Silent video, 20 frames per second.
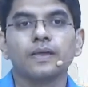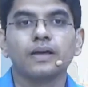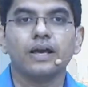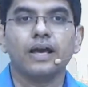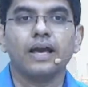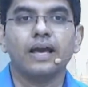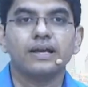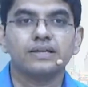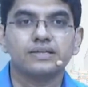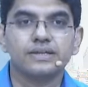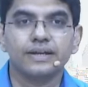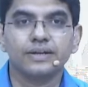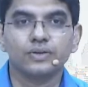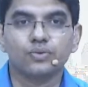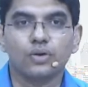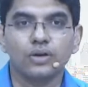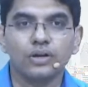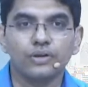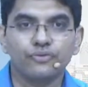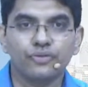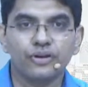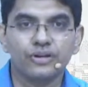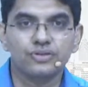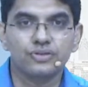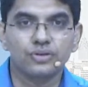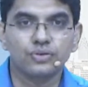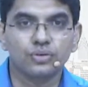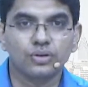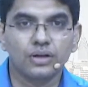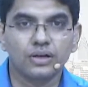As I had qualified sir
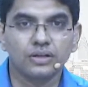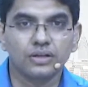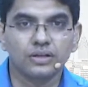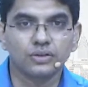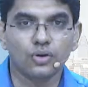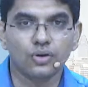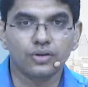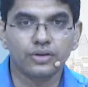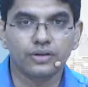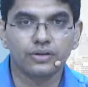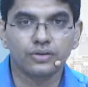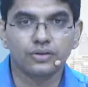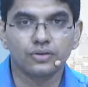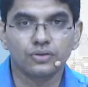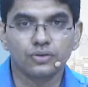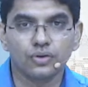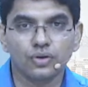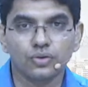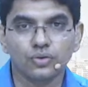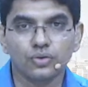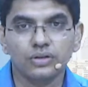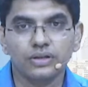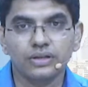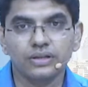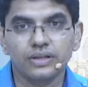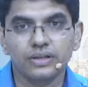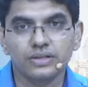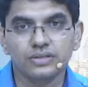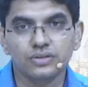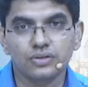to conduct audit, not only
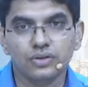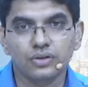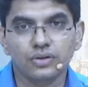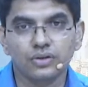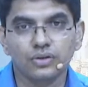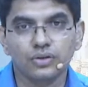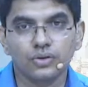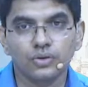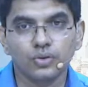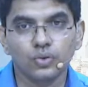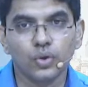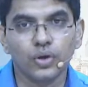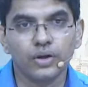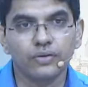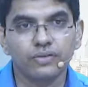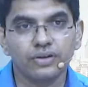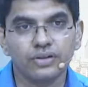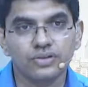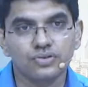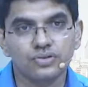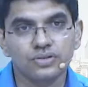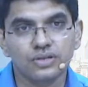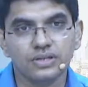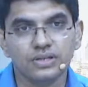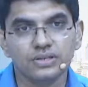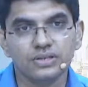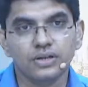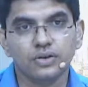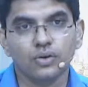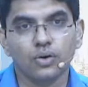there's no evidence to
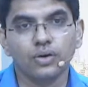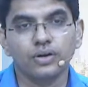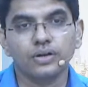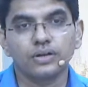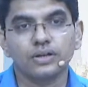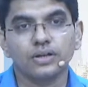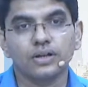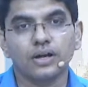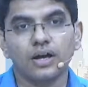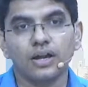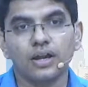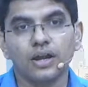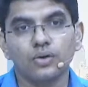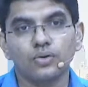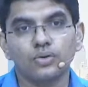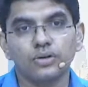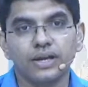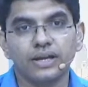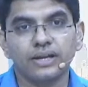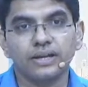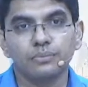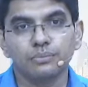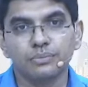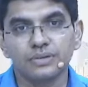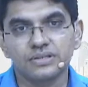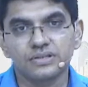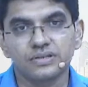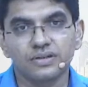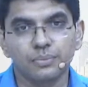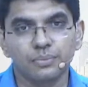suggest that auditor allowed any
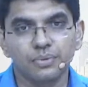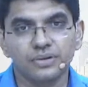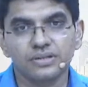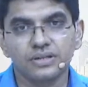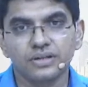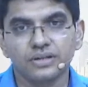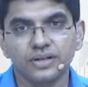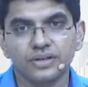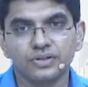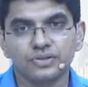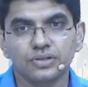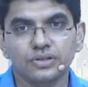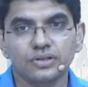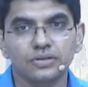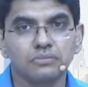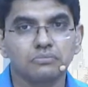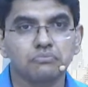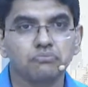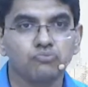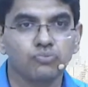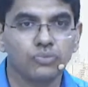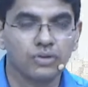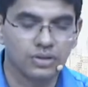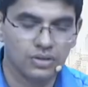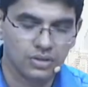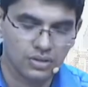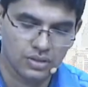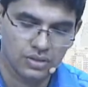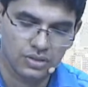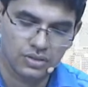misrepresentation.
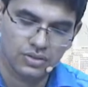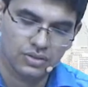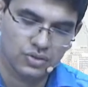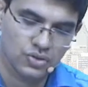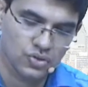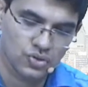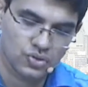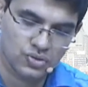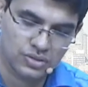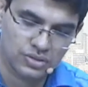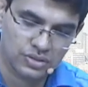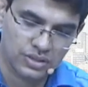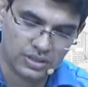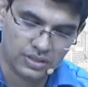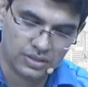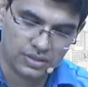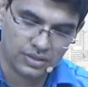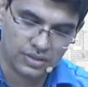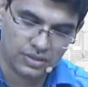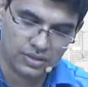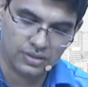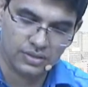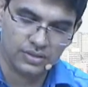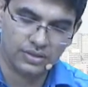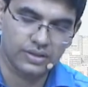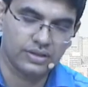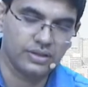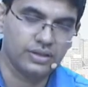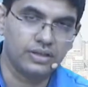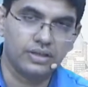See,
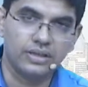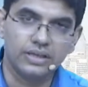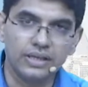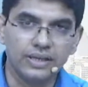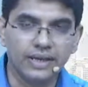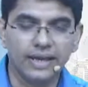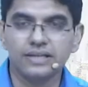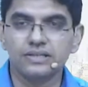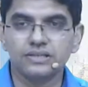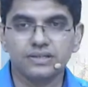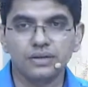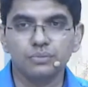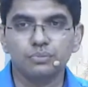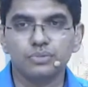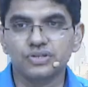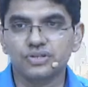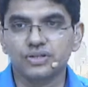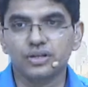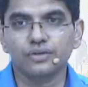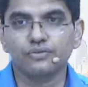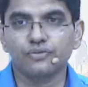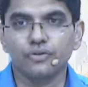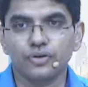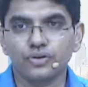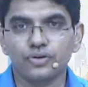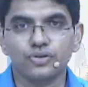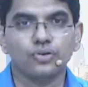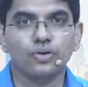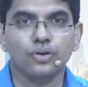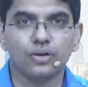he has done mistake for
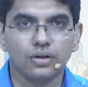sure.